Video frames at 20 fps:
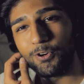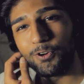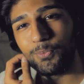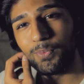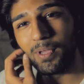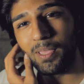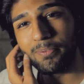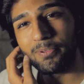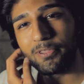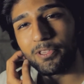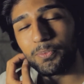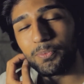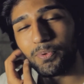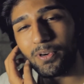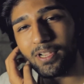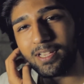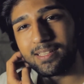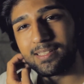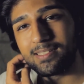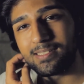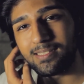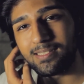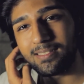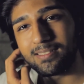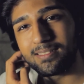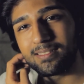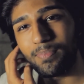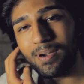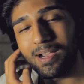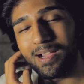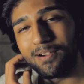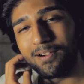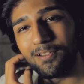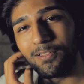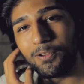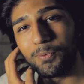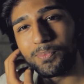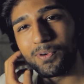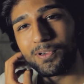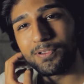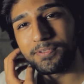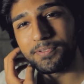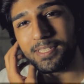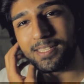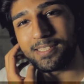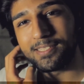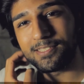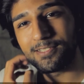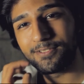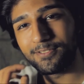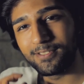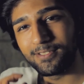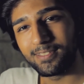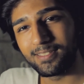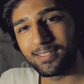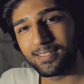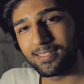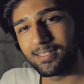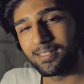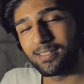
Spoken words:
Or maybe your brain is a parallel processor and